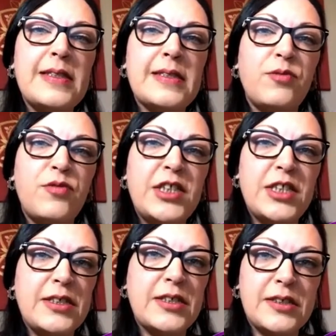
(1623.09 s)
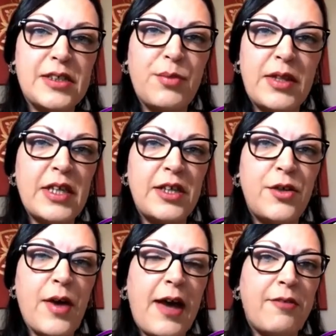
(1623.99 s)
rigid and something that you
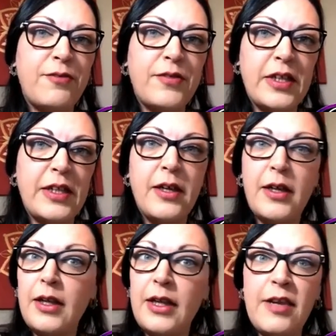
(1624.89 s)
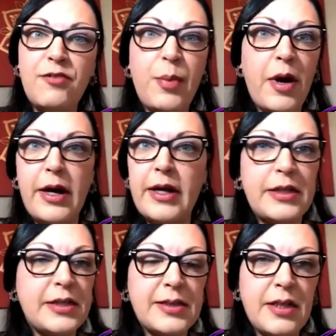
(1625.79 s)
have to live by in
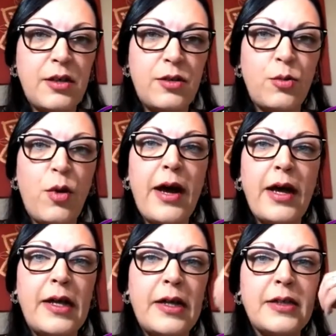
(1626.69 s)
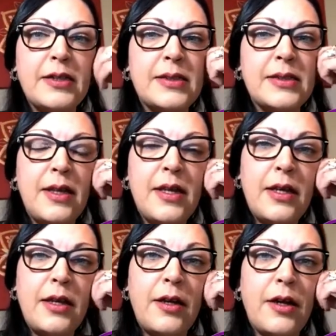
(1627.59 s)
a certain way. It's
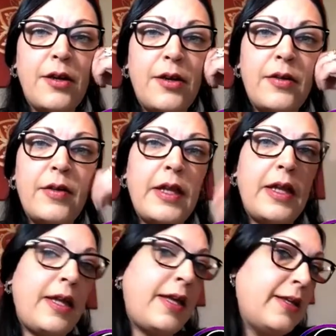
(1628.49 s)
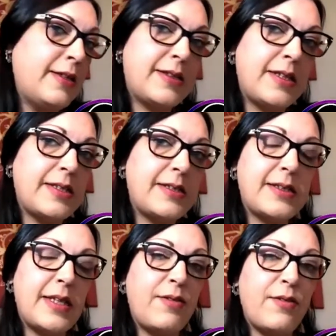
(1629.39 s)
here's this
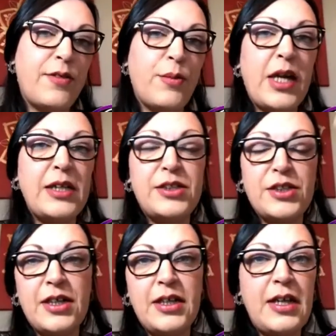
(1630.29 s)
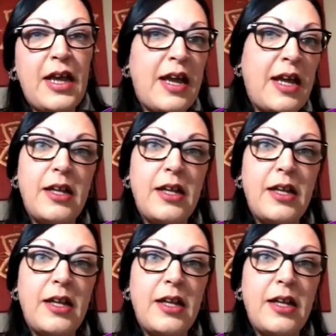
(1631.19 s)
information and